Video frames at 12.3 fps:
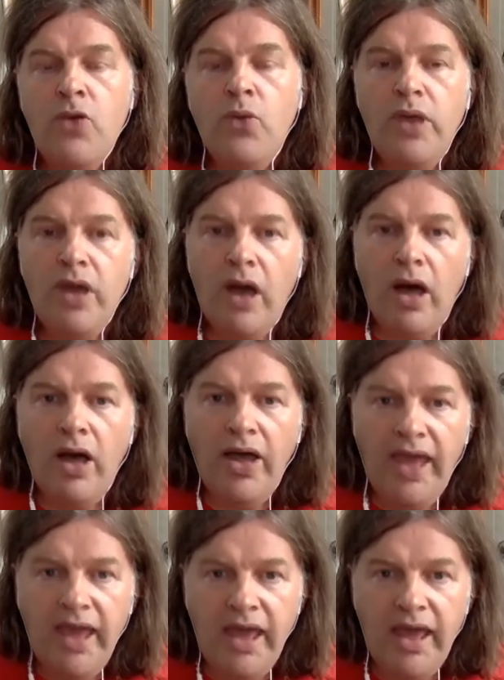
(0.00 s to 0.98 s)
We are
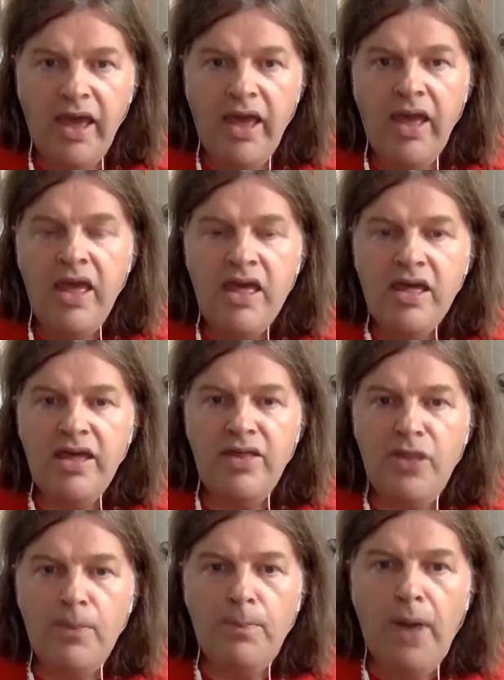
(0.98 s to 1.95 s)
here
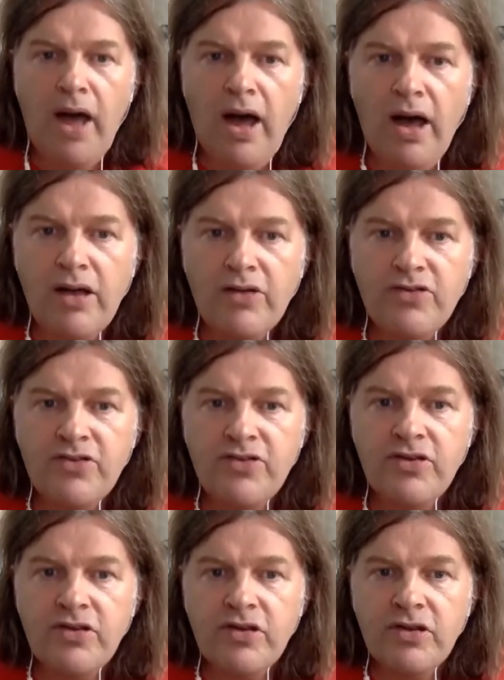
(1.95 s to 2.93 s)
in the
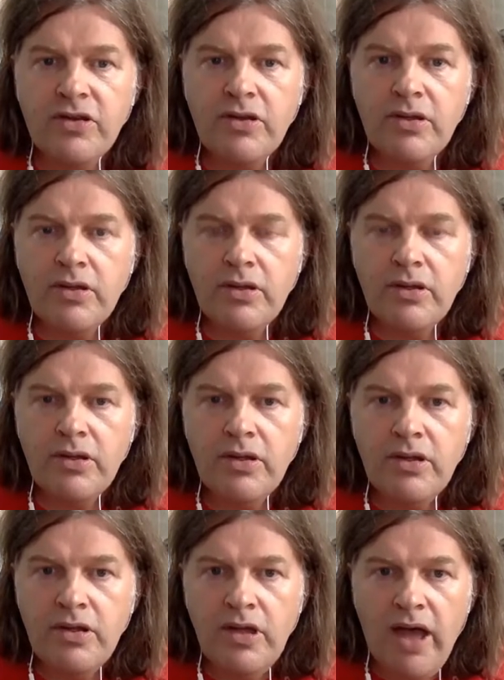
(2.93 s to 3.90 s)
past.
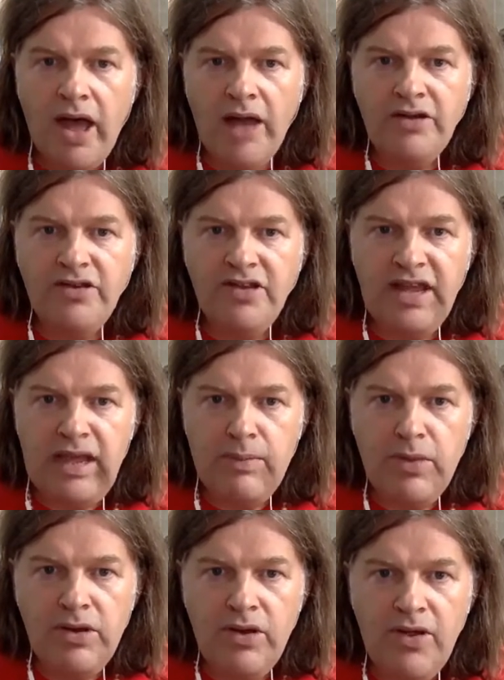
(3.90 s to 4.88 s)
Our
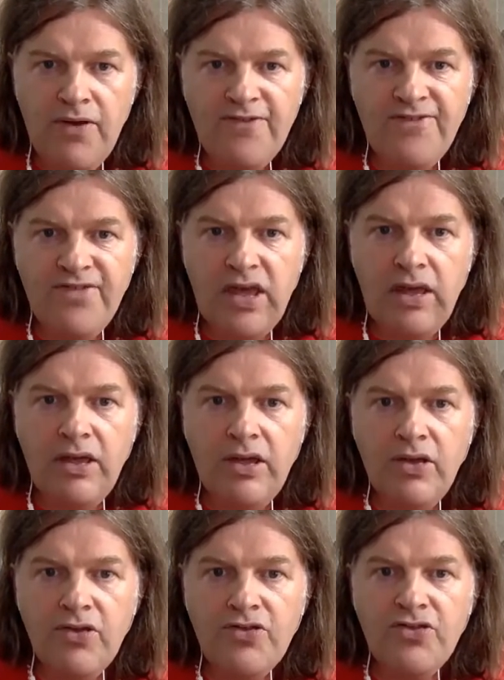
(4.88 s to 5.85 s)
demon
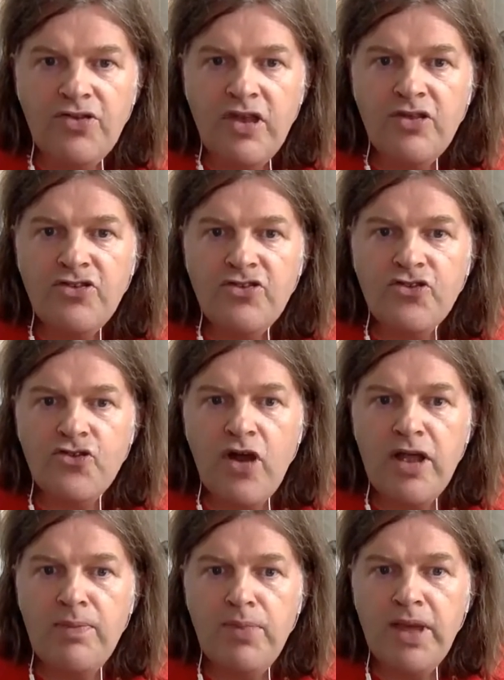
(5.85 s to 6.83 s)
fingers
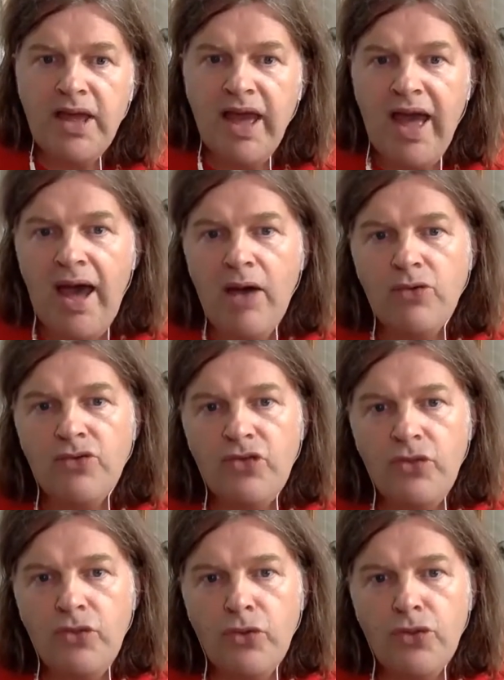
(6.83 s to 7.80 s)
scraping out
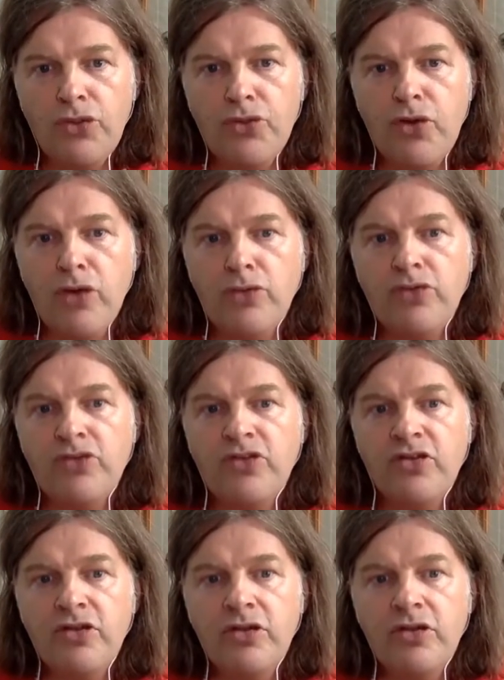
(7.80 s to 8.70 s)
your throat,